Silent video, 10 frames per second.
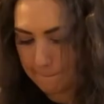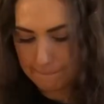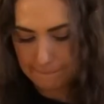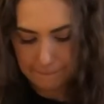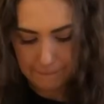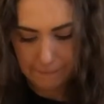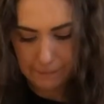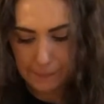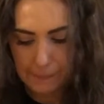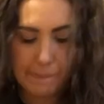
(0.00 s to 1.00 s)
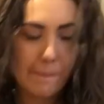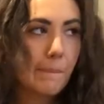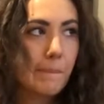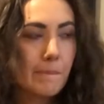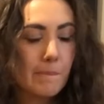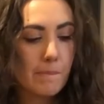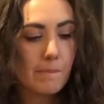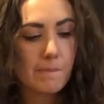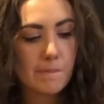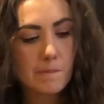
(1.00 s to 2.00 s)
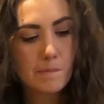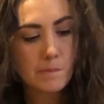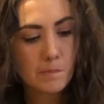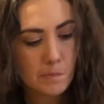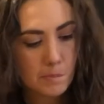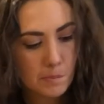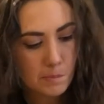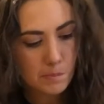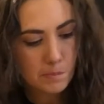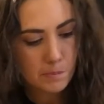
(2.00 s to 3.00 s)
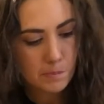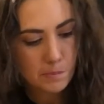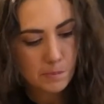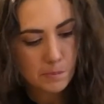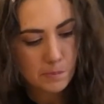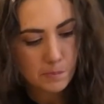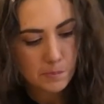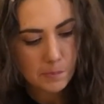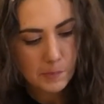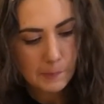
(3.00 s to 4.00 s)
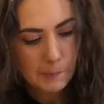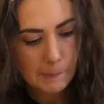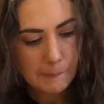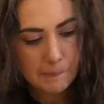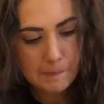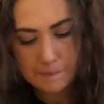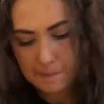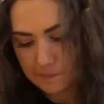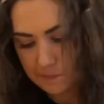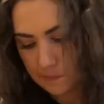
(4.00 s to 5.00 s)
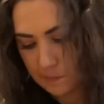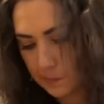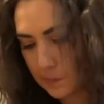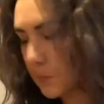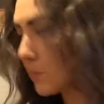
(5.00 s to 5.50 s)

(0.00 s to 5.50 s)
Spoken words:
(not speaking)